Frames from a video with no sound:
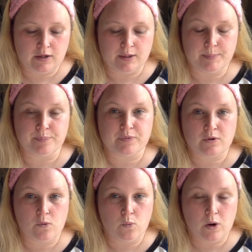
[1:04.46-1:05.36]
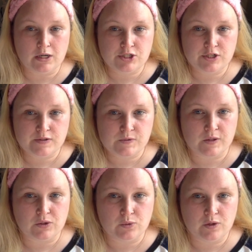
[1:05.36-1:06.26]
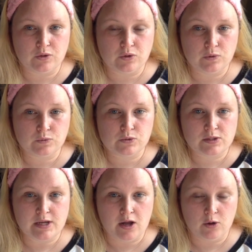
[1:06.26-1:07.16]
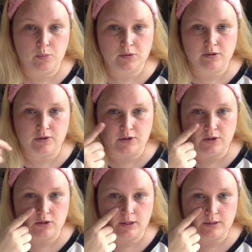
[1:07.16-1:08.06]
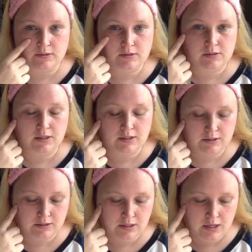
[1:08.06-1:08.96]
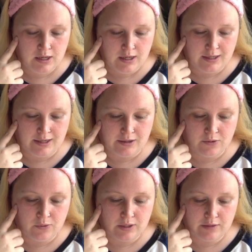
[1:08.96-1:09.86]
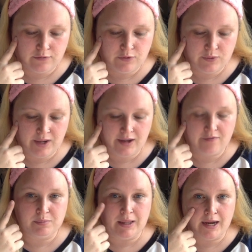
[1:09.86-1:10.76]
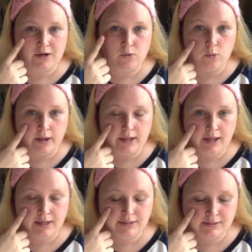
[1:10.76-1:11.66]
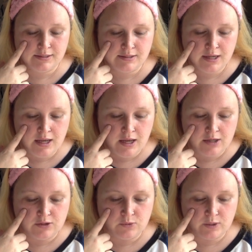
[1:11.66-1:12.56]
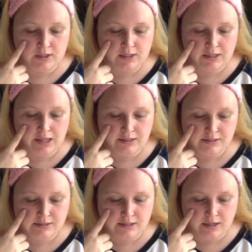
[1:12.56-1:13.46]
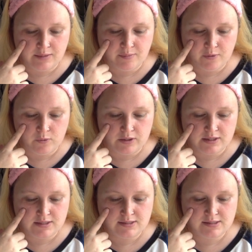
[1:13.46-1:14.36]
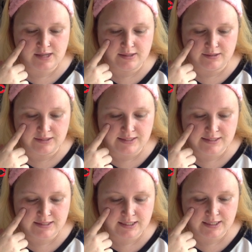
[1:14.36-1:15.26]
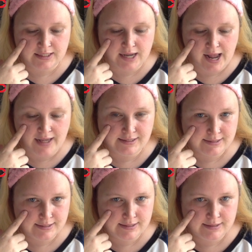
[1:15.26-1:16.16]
um, washes that you can use to help with your like skin. Now, if you have black or white heads, you want to cleanse um, with salicylic acid.